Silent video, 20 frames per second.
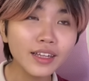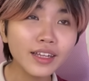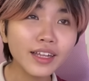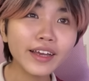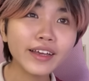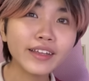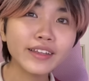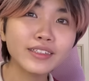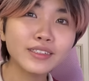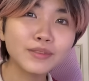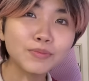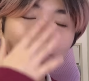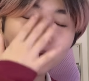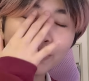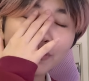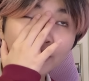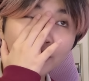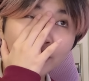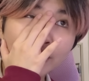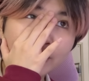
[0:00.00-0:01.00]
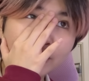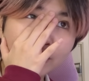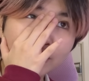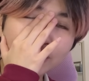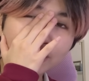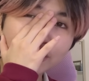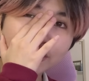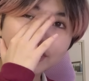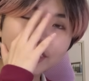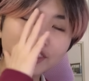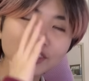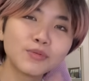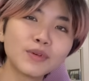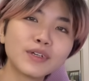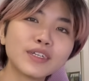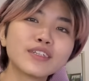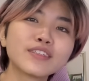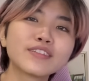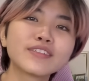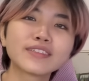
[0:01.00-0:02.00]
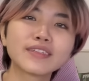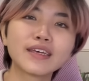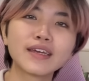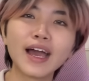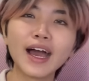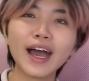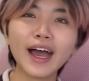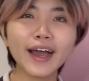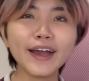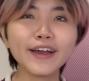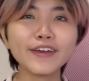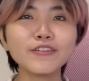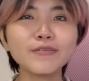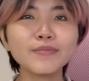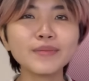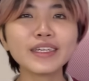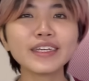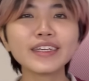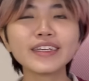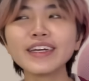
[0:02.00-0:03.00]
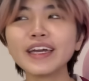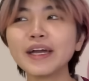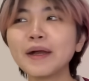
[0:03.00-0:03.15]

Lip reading: Like, this poor dude just wanted to say hi to me.